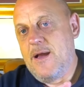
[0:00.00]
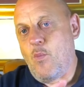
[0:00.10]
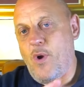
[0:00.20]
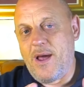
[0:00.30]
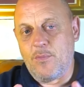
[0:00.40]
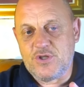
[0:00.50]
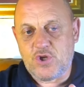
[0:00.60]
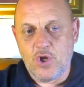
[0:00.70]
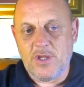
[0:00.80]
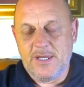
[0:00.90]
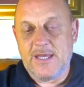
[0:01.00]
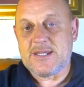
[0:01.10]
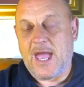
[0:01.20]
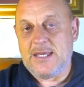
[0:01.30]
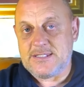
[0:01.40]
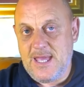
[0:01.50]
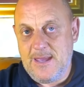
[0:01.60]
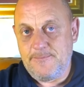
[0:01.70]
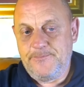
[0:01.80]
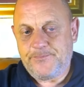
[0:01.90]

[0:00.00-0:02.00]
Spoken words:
when I was Googling this guy's name,